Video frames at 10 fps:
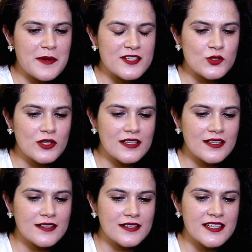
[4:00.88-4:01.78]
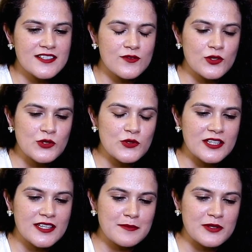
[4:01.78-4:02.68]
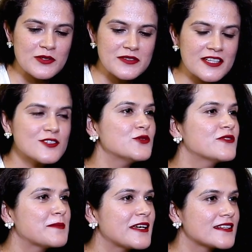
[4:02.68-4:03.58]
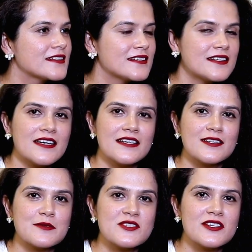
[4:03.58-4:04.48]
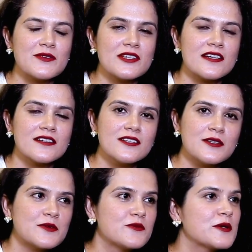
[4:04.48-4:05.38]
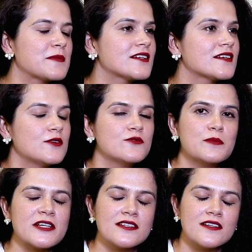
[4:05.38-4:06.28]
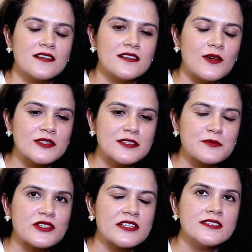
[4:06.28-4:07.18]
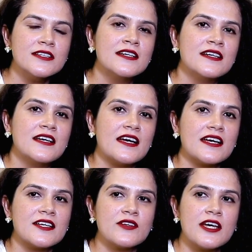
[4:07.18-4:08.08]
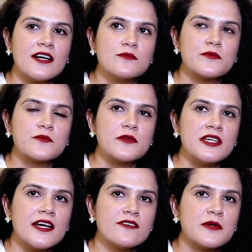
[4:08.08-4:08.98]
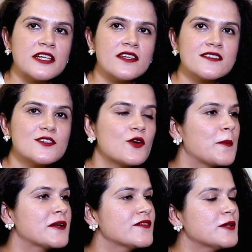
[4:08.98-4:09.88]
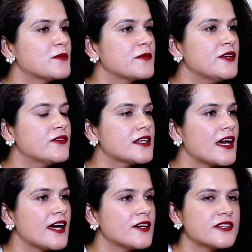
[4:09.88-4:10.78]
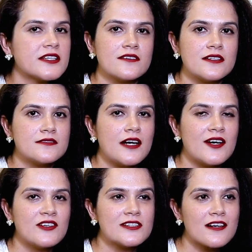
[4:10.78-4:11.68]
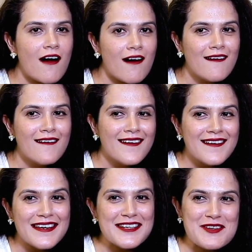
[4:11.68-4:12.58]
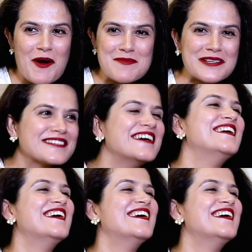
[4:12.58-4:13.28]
special interview today, because we are two women, and I'm sitting with another woman entrepreneur, and we have many things in common. We even have a Ra in common,